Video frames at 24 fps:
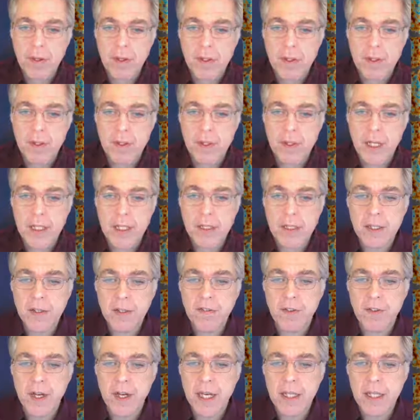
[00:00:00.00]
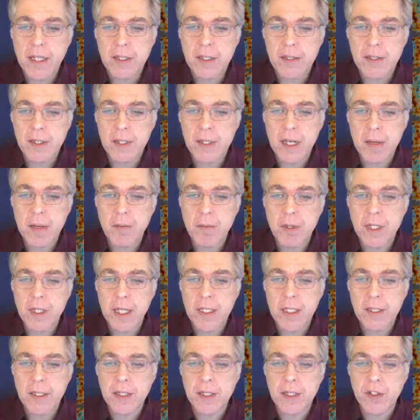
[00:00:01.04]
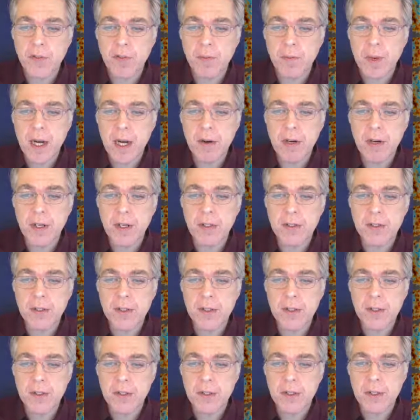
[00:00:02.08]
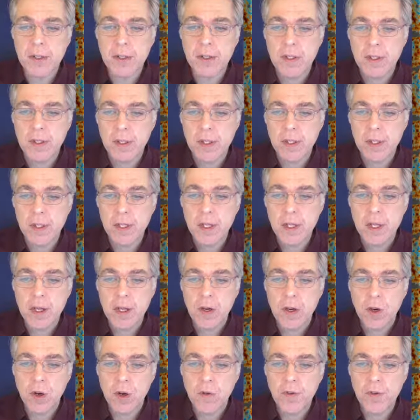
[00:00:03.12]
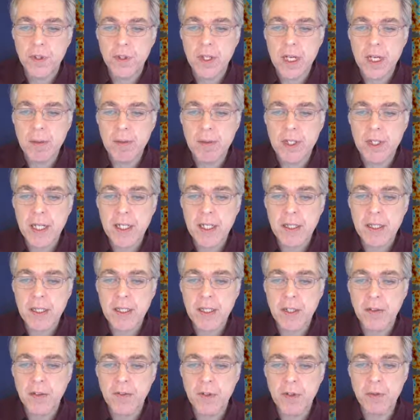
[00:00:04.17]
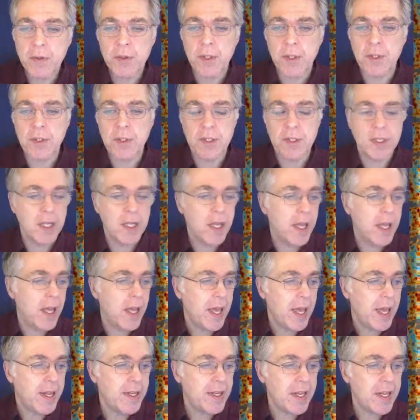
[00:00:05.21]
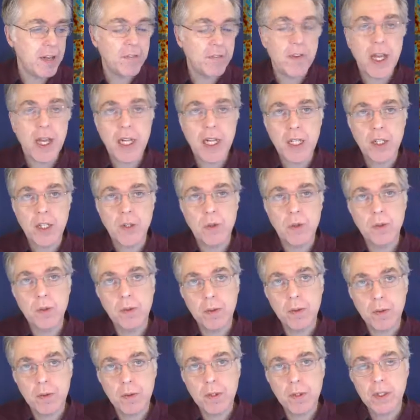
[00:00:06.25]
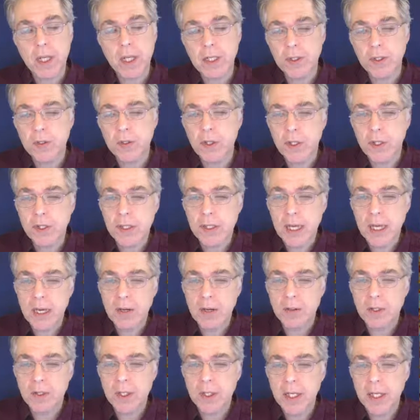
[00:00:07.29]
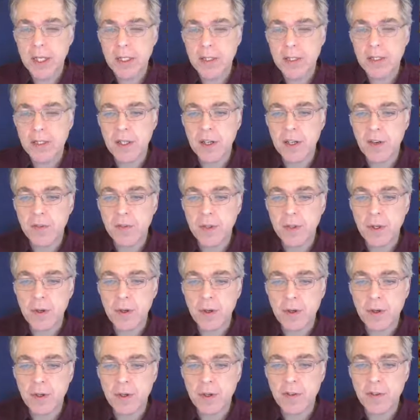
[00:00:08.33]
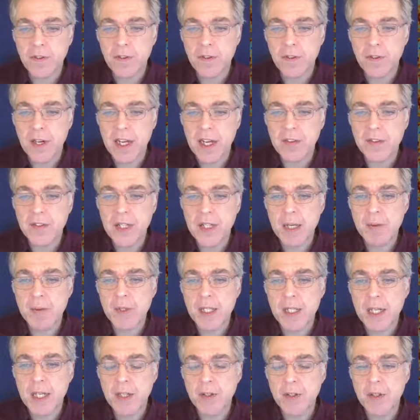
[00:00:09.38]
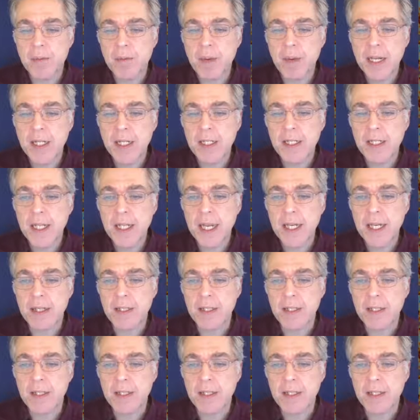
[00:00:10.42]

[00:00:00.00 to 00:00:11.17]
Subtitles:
that's defined as the number density of baryons over the number density of photons. And that value, as it turns out, is of the order of 5 times 10 to the minus 10.